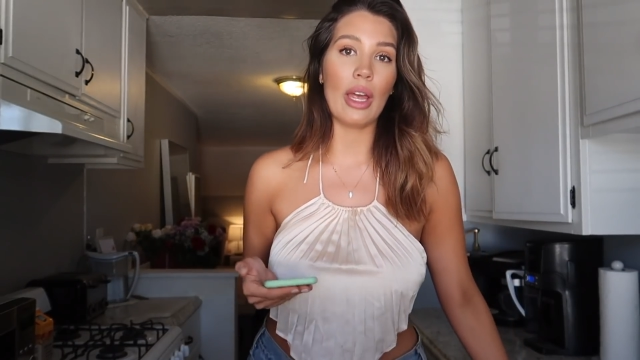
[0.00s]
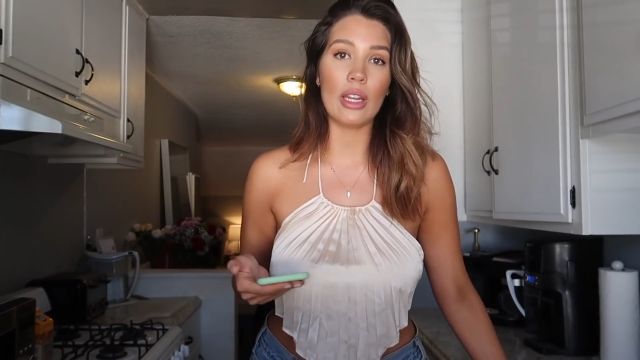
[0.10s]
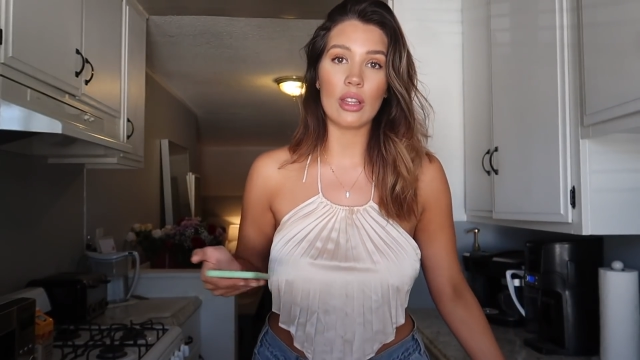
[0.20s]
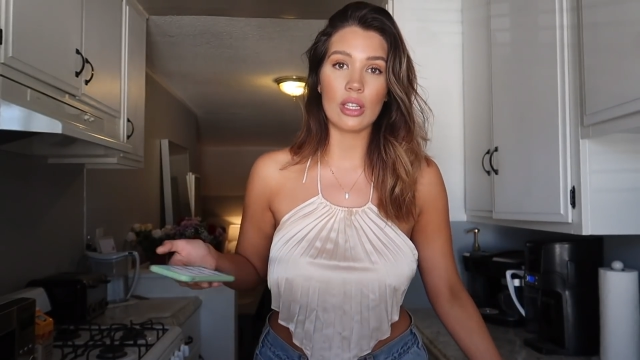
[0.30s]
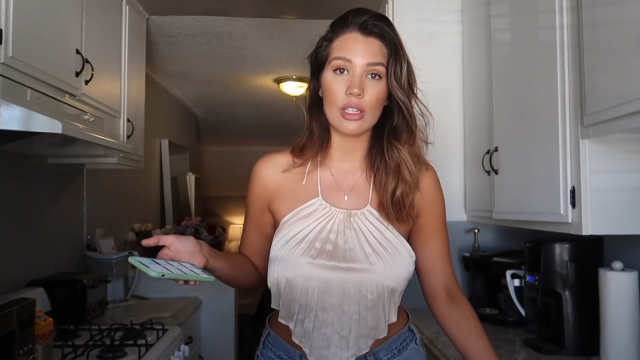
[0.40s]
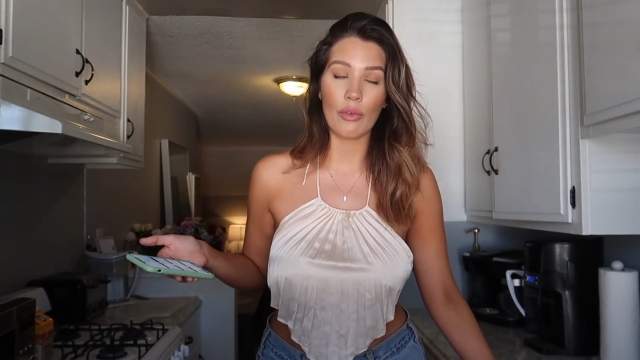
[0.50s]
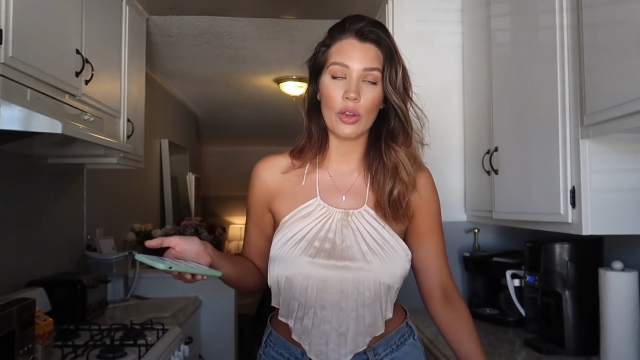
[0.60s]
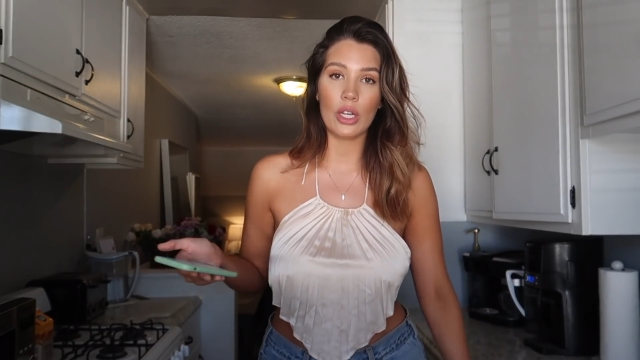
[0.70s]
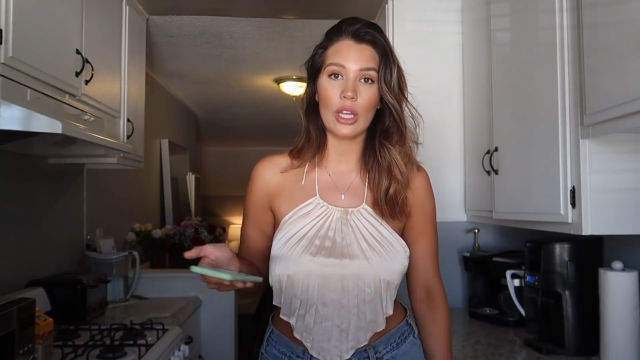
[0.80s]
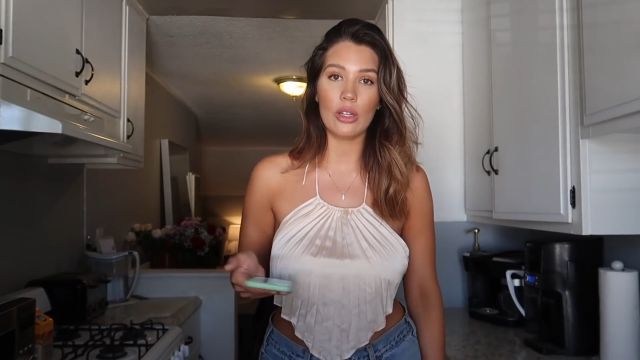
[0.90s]
anything
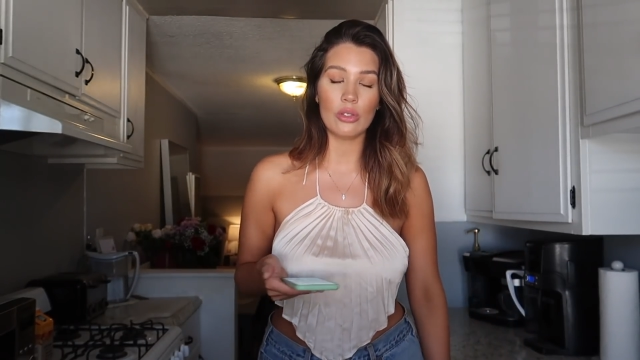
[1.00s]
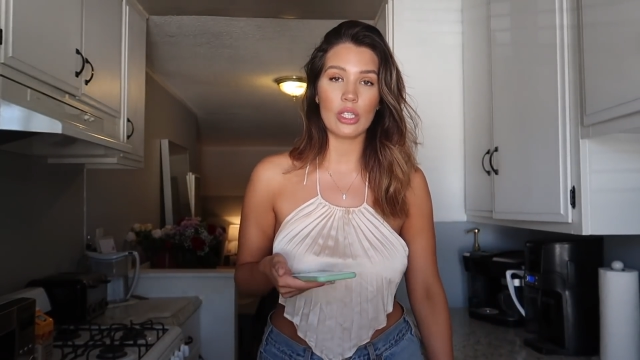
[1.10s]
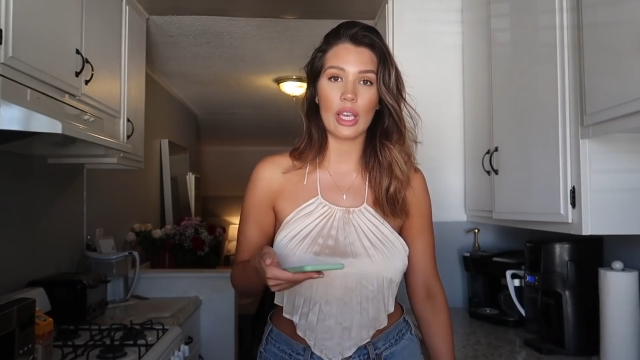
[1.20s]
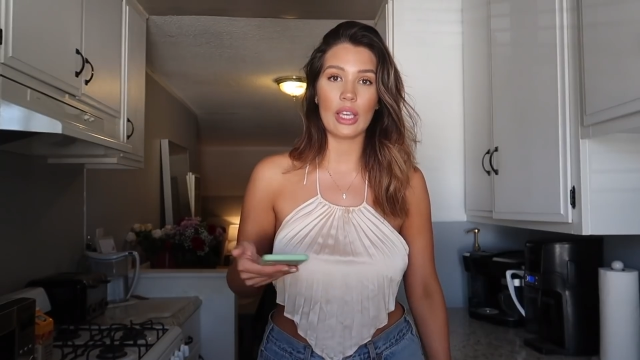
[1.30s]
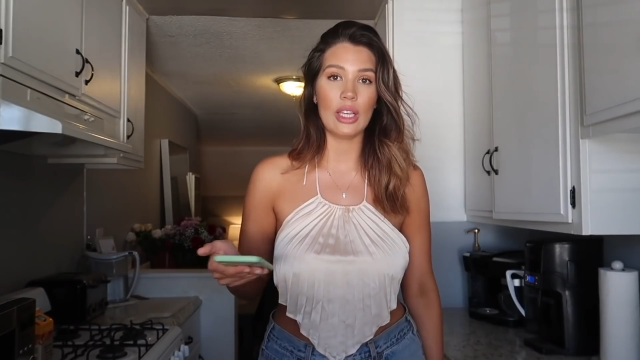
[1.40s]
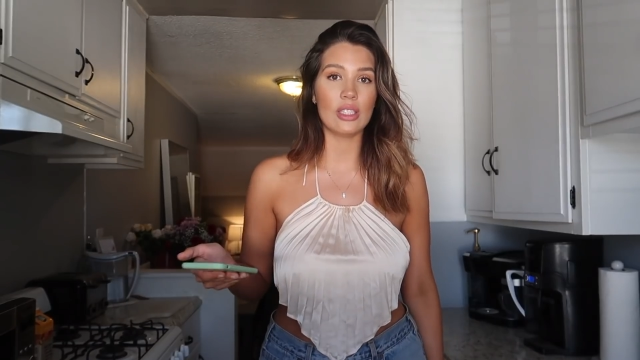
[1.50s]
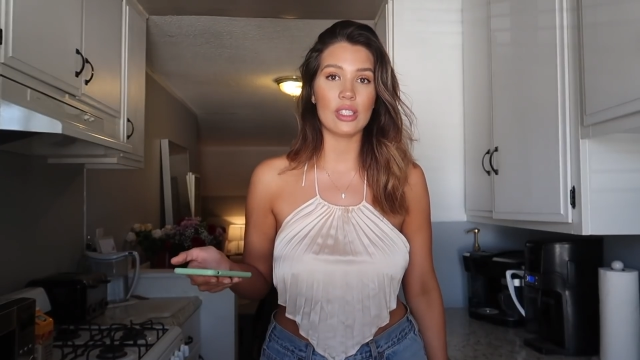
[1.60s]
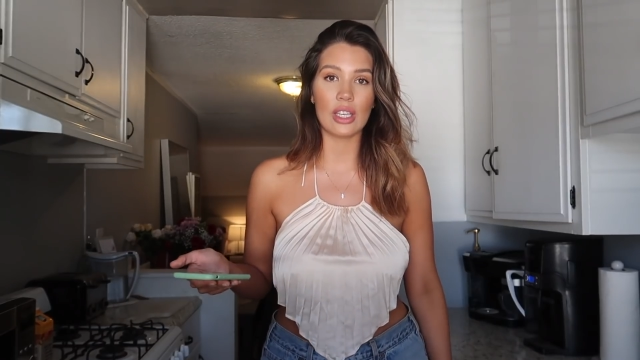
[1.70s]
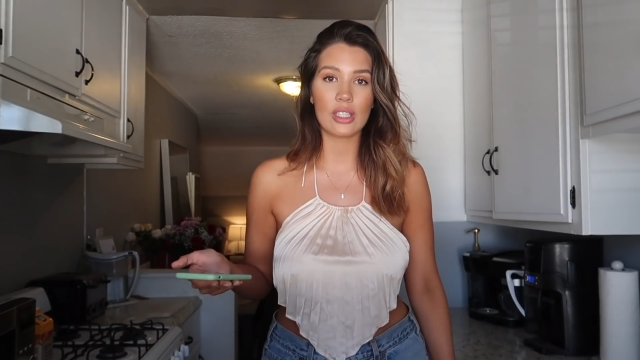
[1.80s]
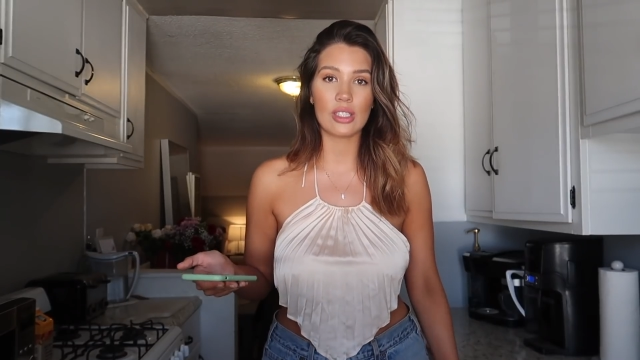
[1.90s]
different and it'll say I gained 6.